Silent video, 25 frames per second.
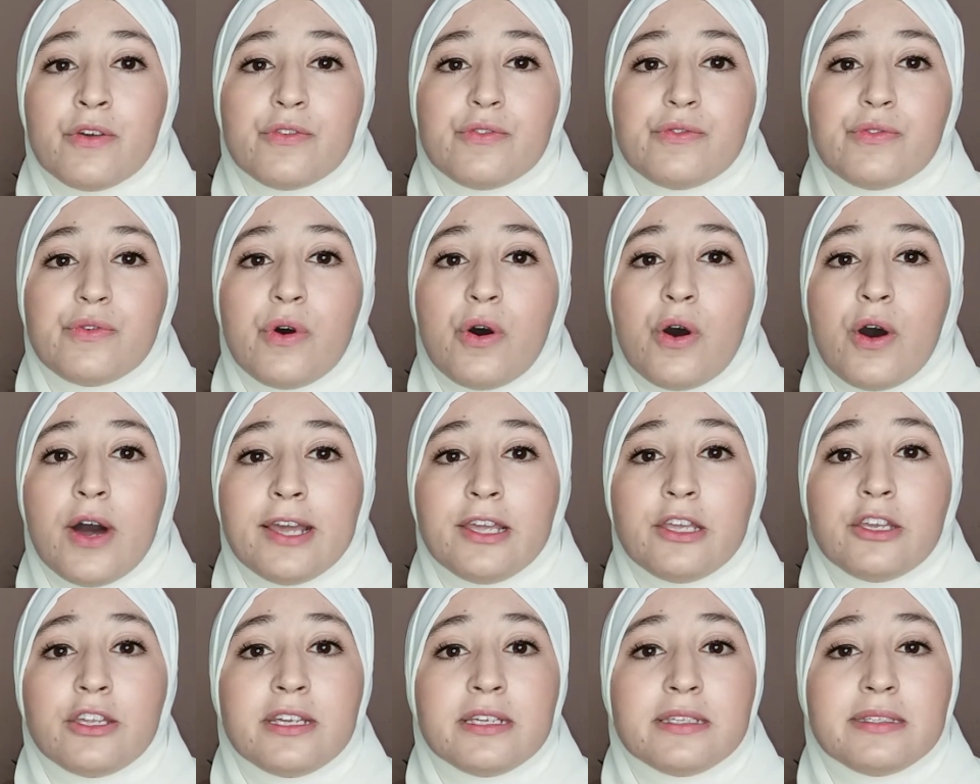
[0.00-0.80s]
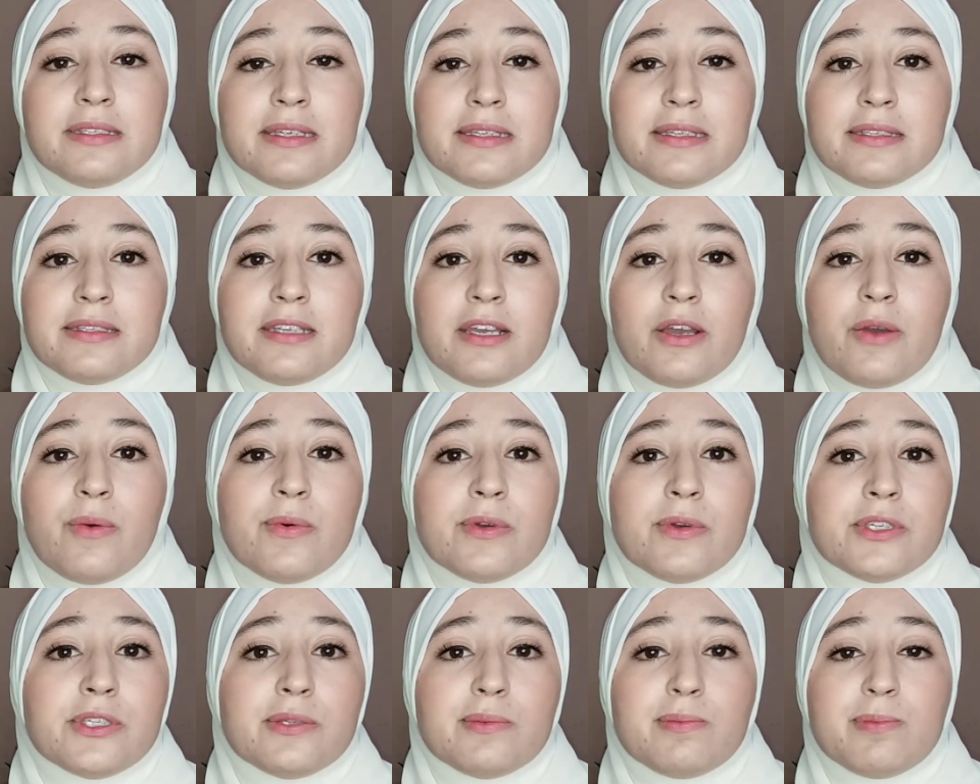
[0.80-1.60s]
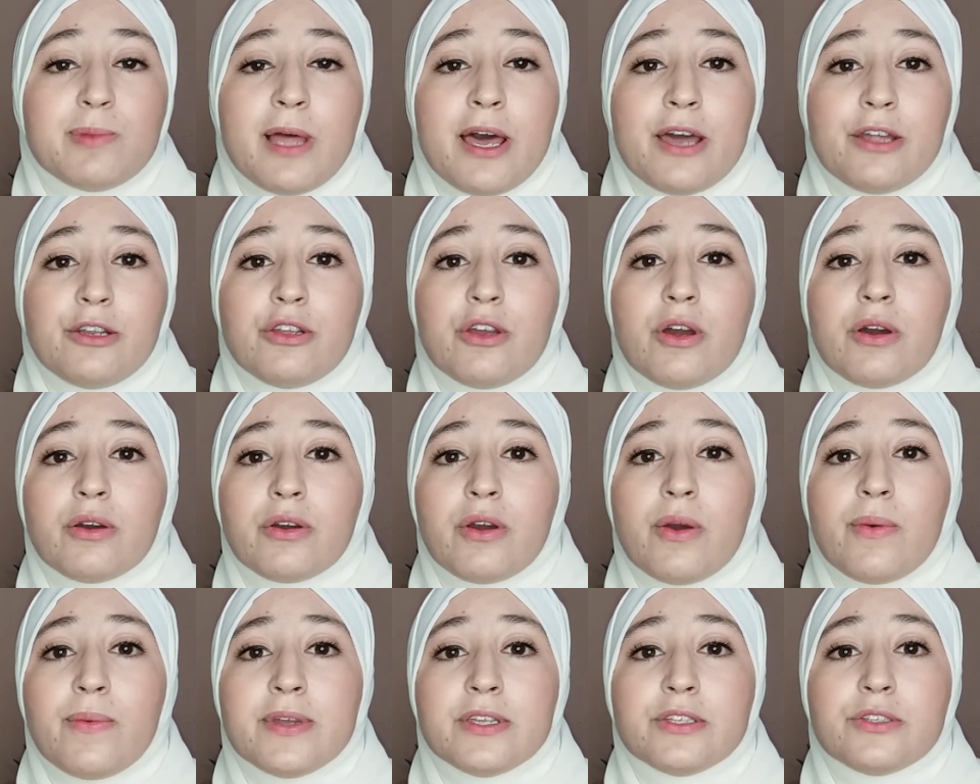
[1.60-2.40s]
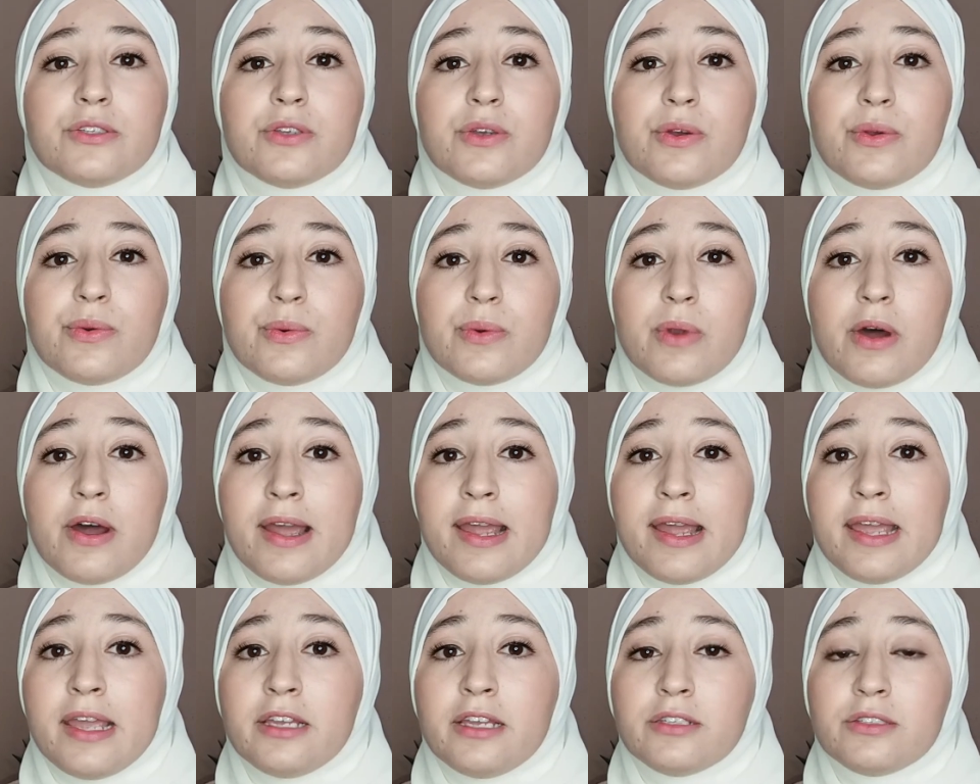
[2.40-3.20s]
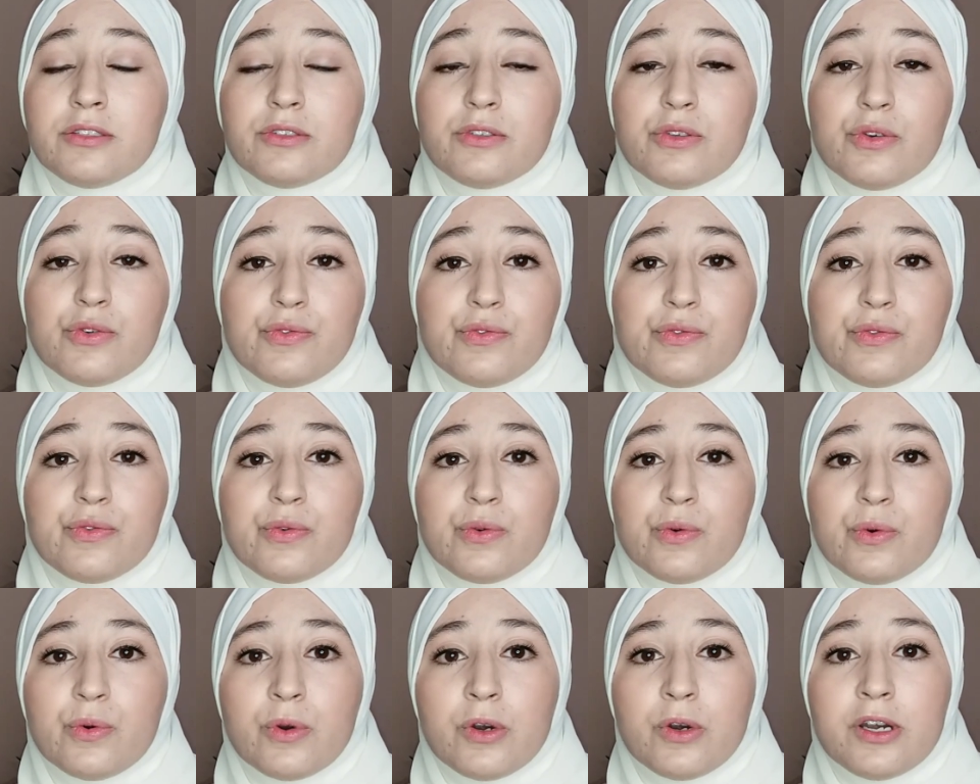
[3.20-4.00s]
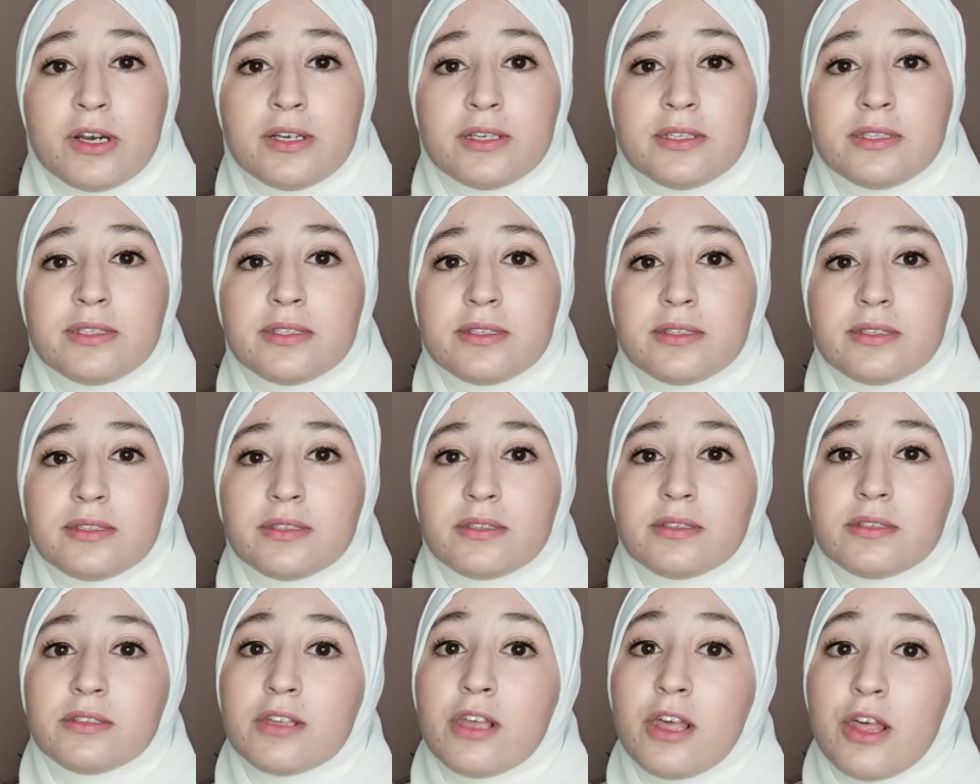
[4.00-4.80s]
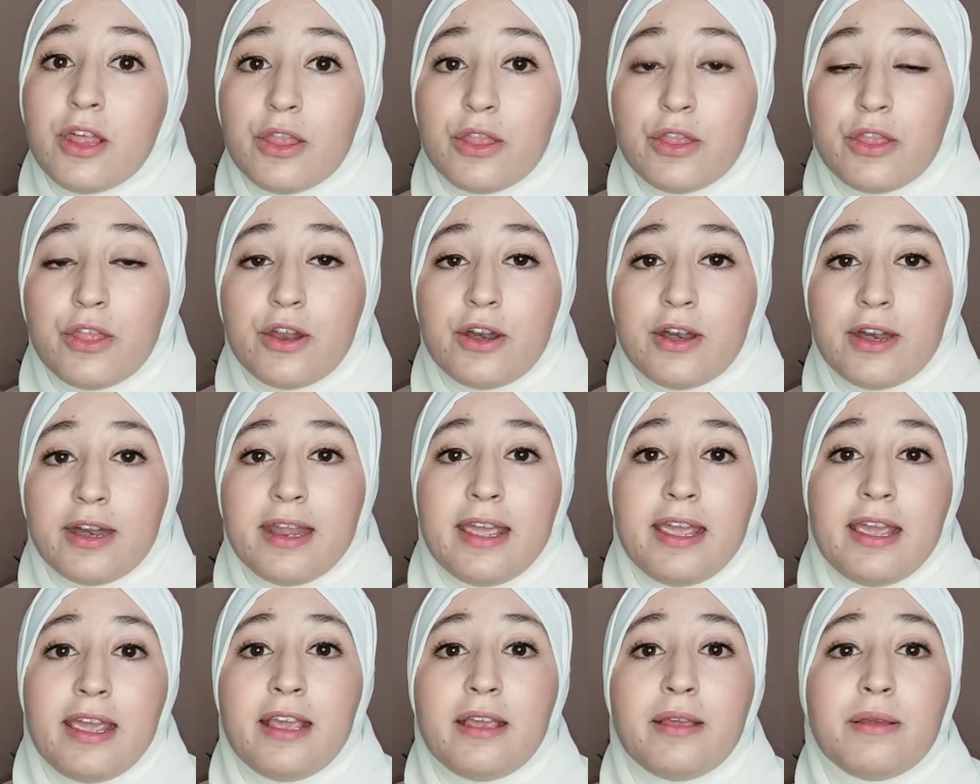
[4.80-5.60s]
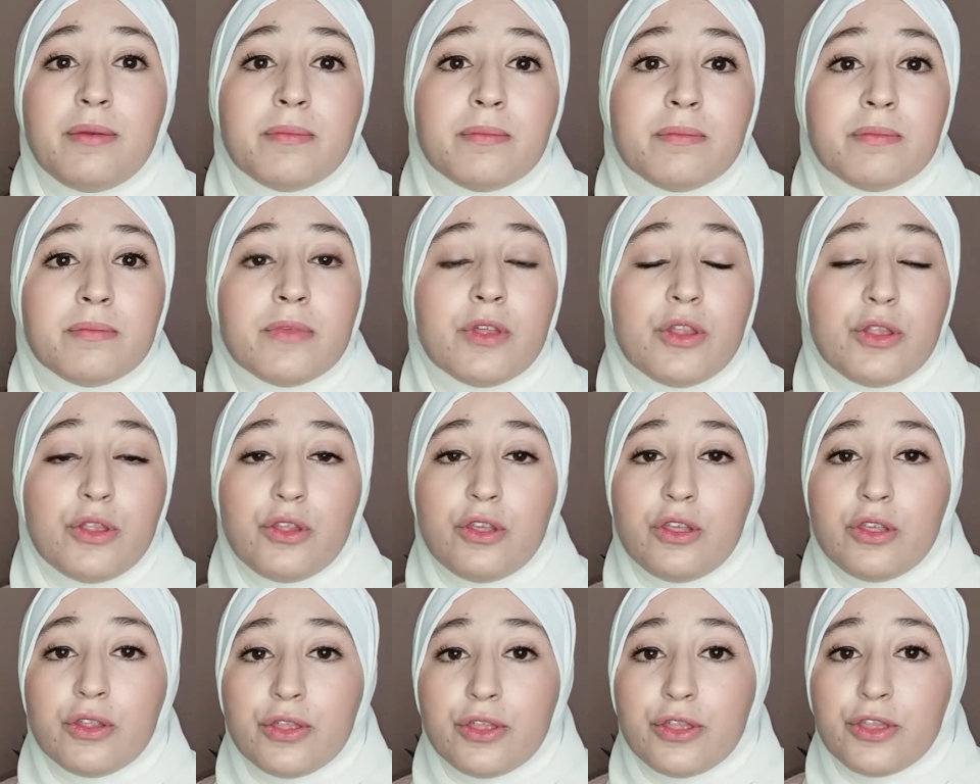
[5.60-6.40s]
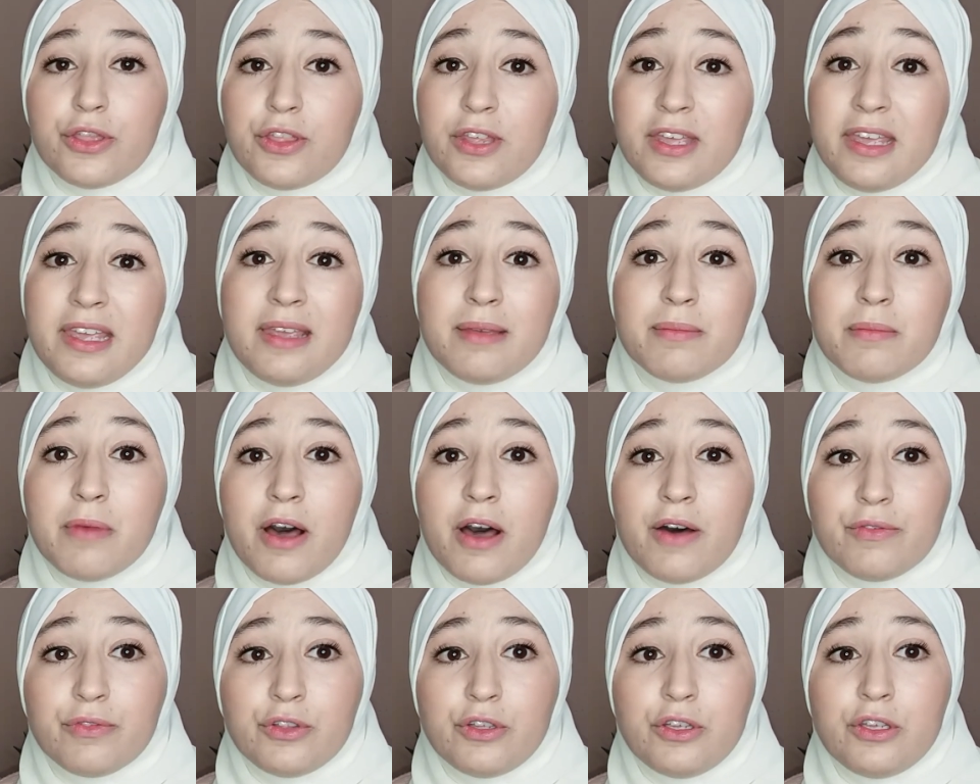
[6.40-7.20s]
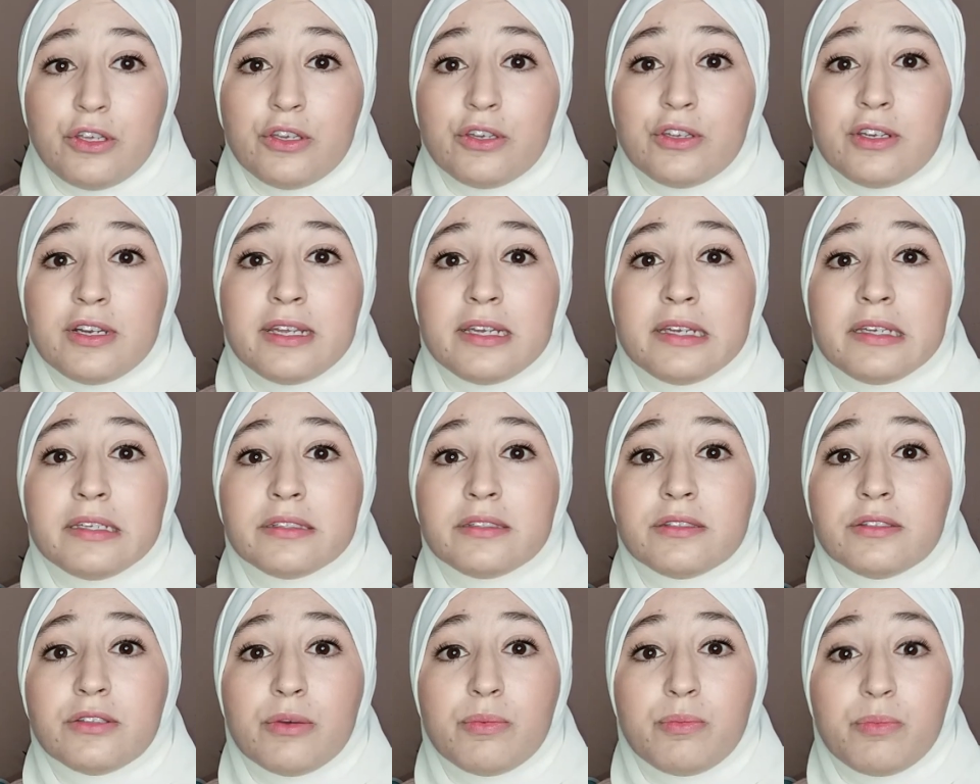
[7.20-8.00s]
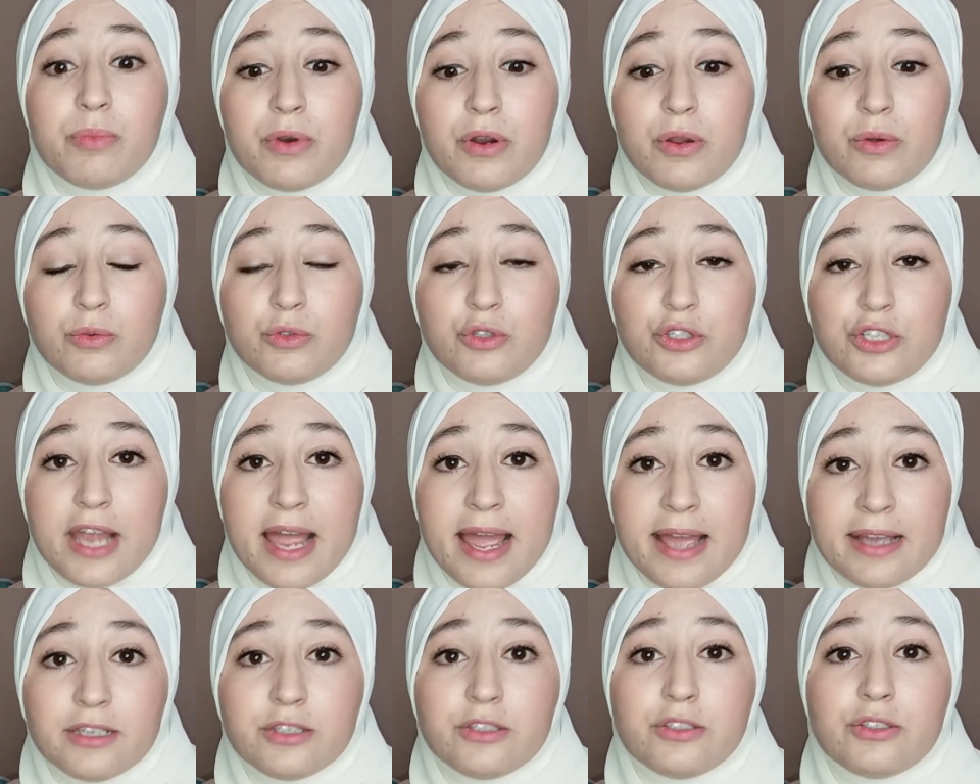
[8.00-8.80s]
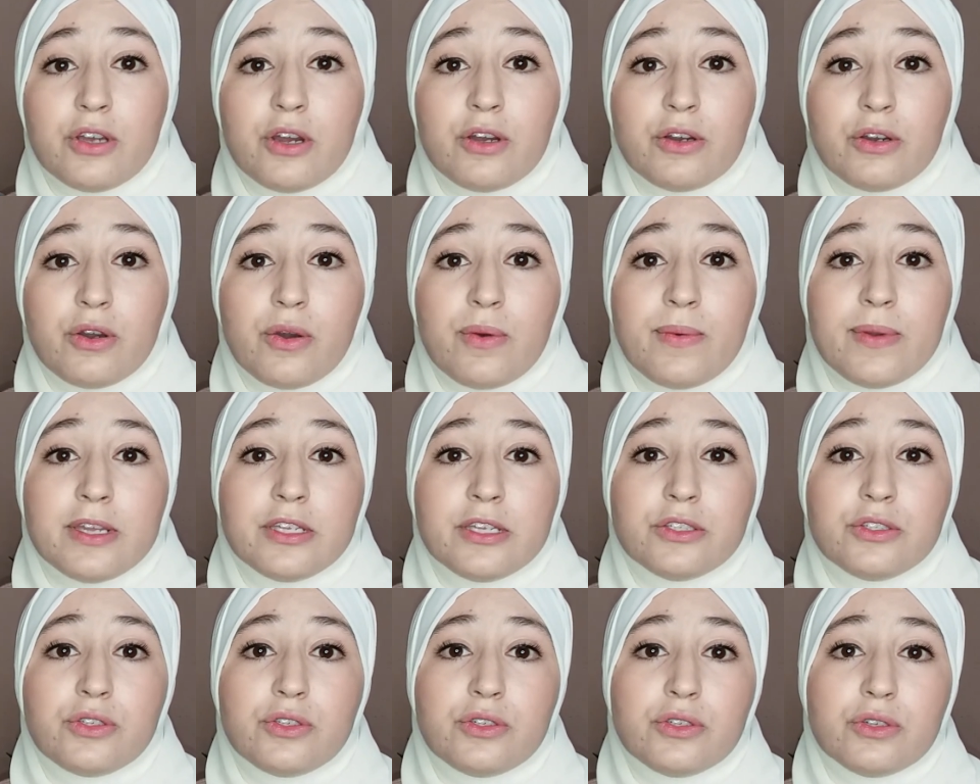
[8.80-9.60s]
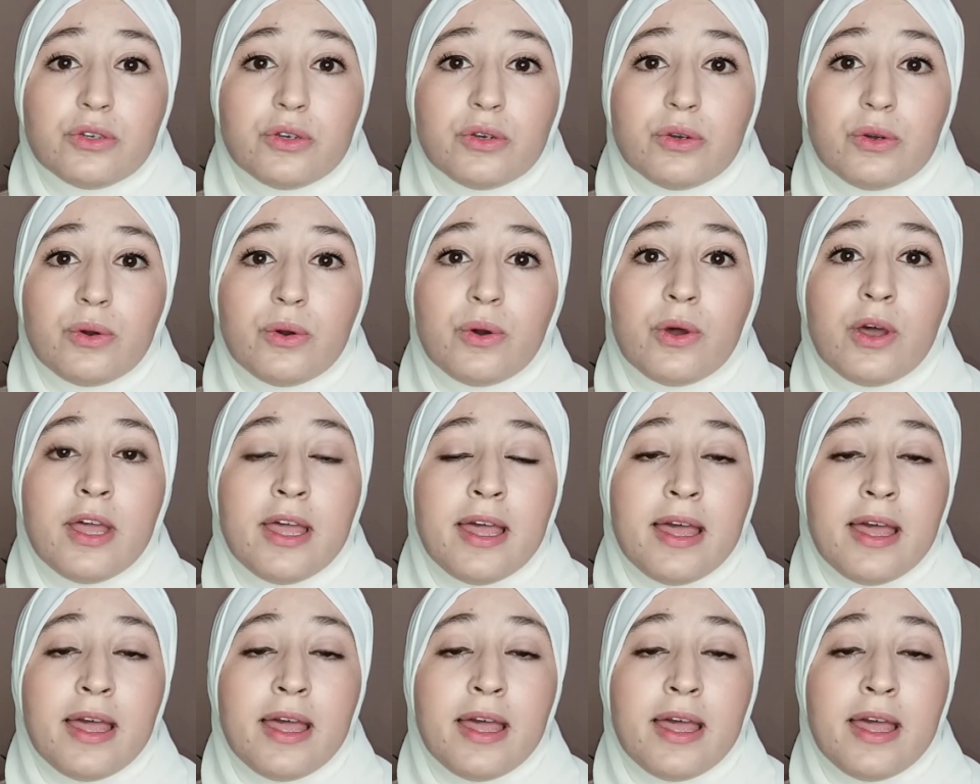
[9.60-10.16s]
For unit and sequence plan, you're going to write, of course, the name, the theme of the unit, the project you're going to